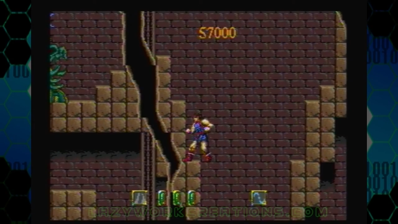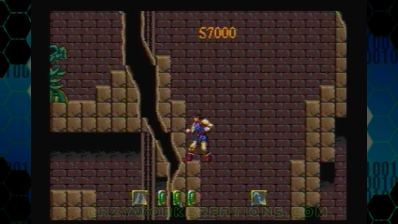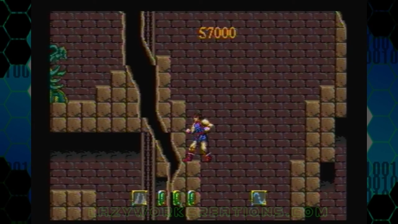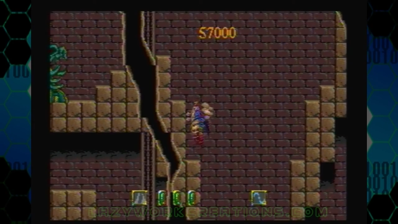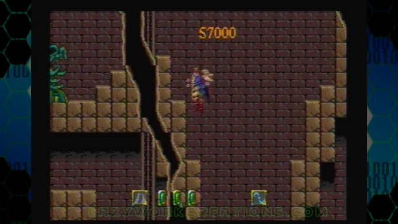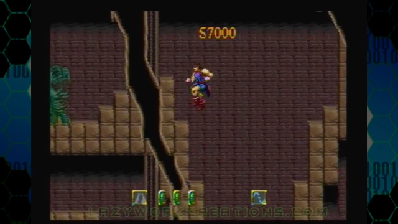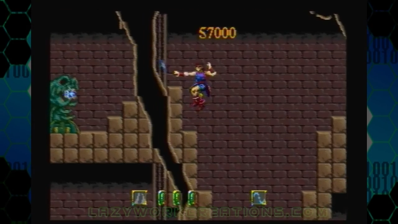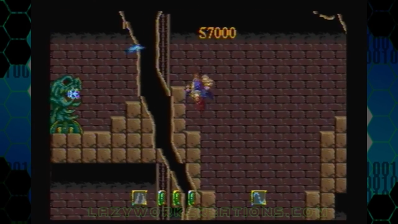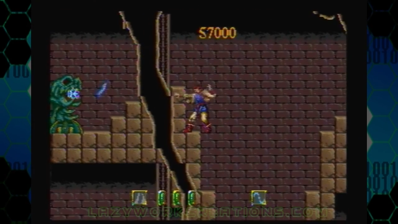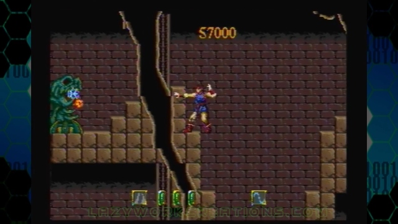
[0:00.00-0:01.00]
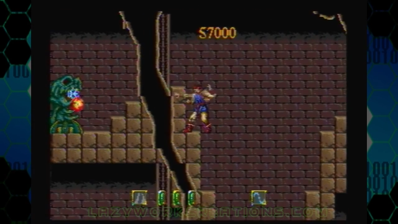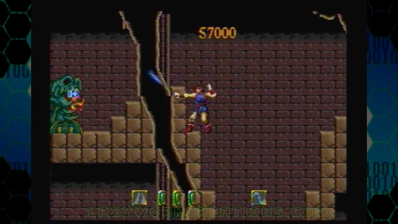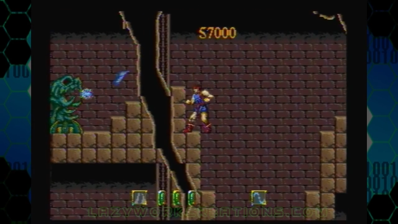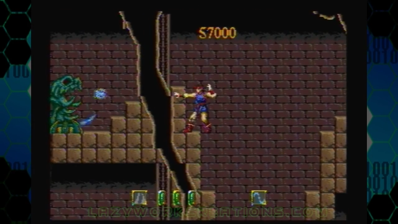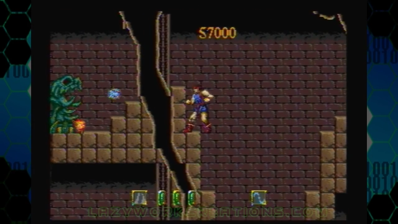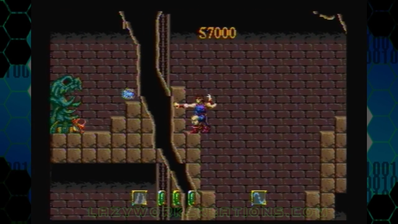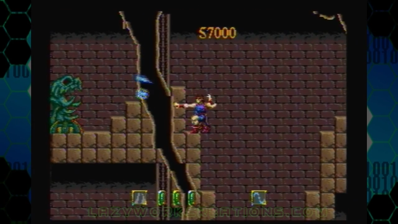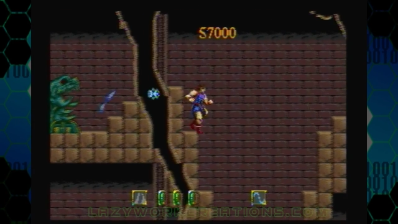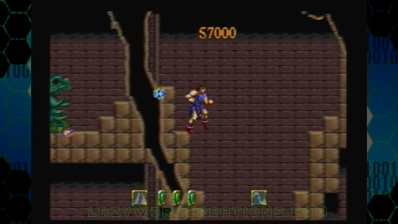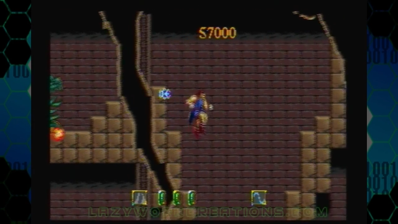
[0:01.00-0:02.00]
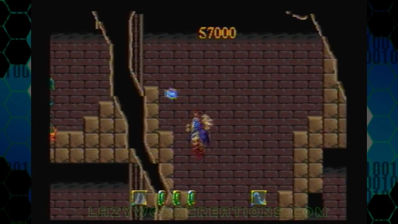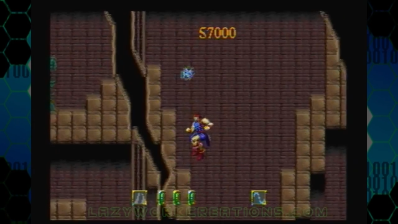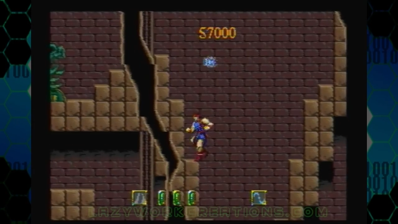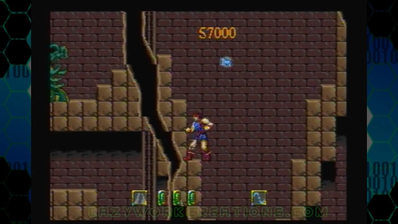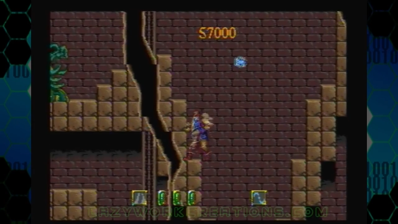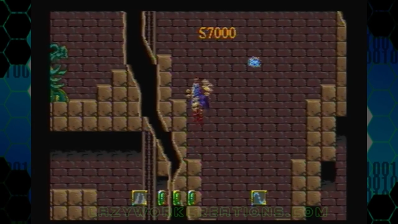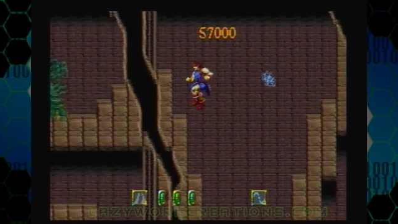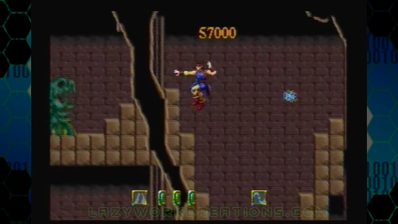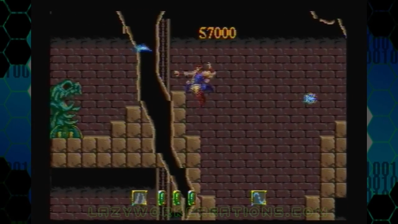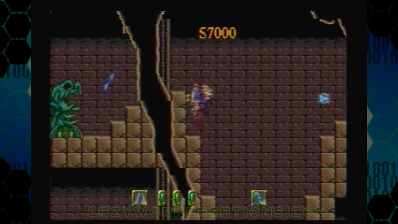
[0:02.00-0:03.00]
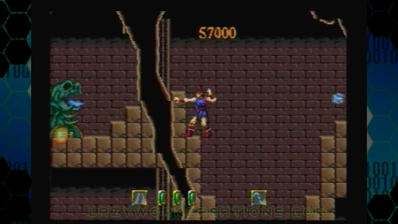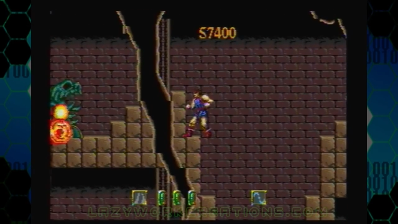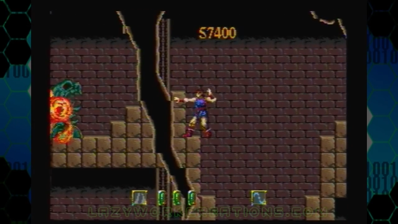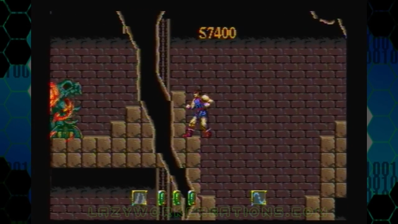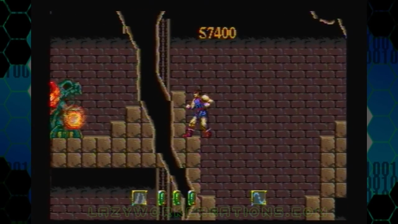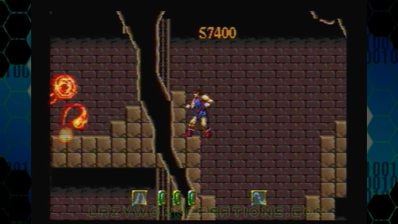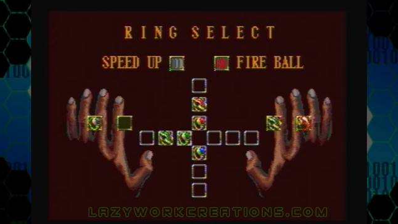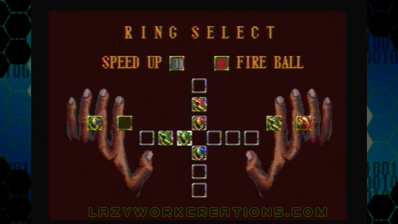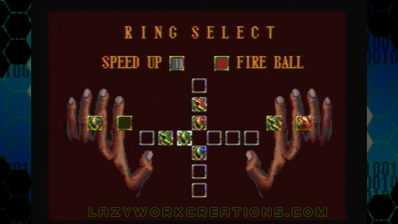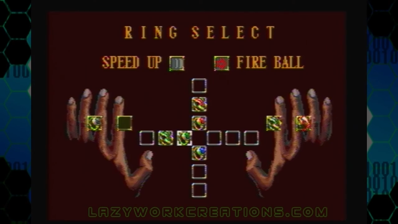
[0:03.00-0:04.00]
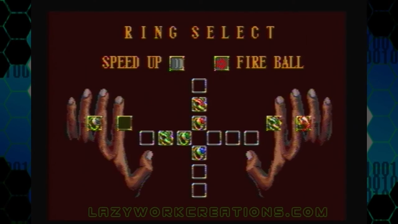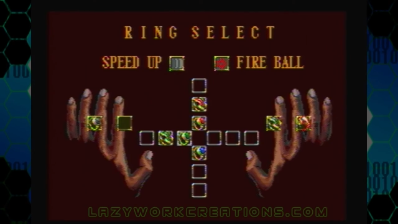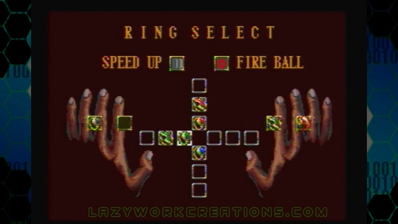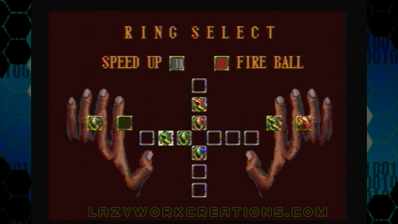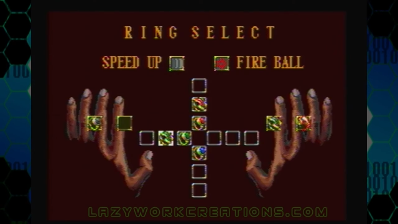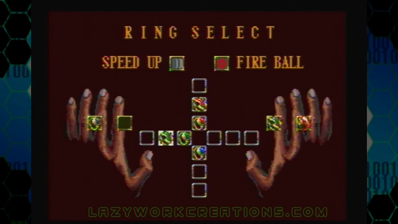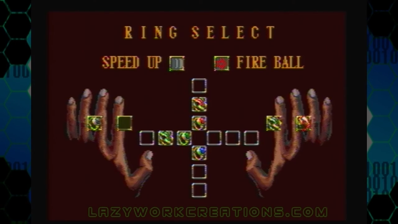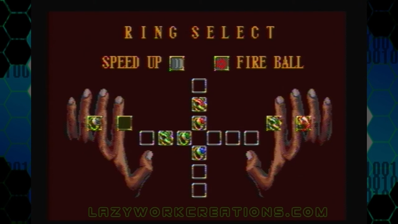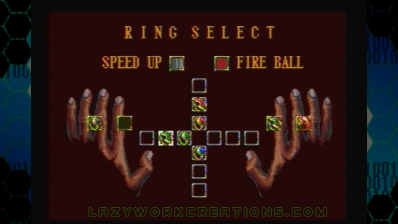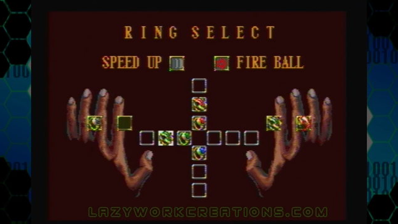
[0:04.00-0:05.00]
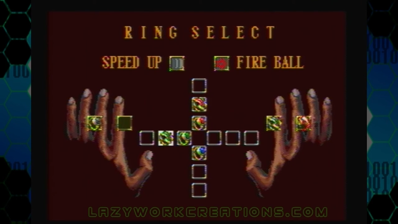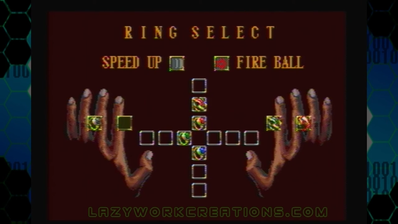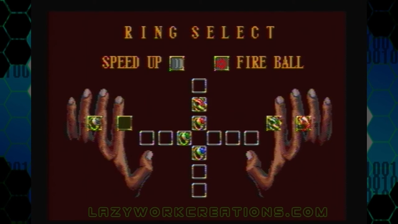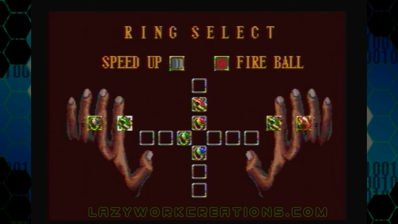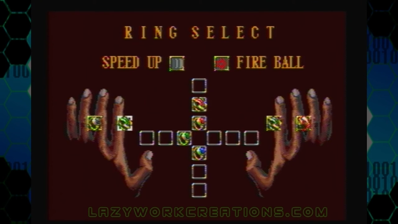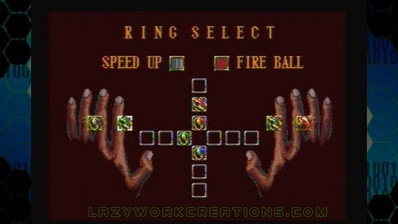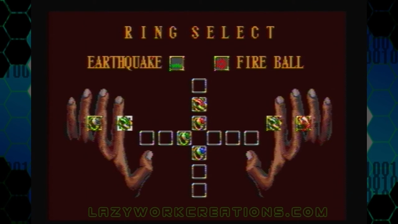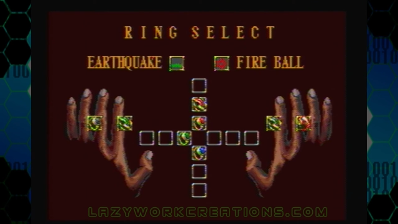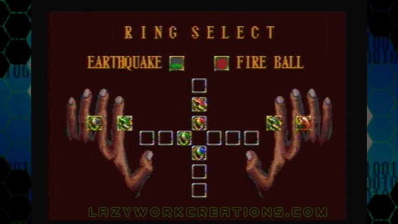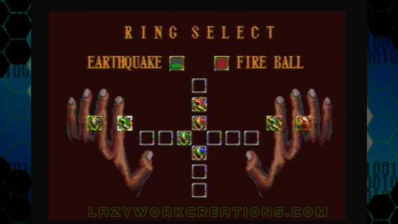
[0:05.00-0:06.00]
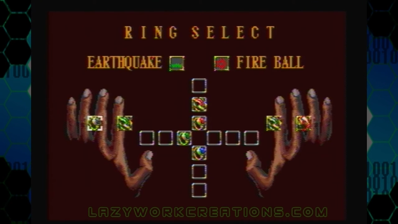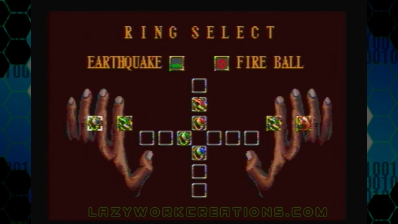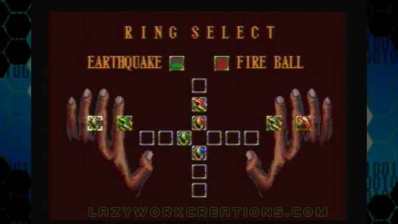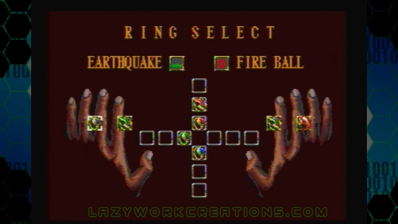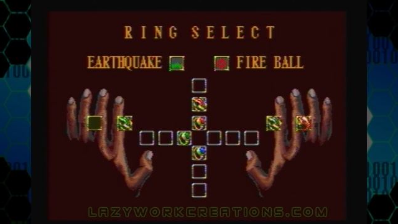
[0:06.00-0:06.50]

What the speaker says: [unreadable: no face in view]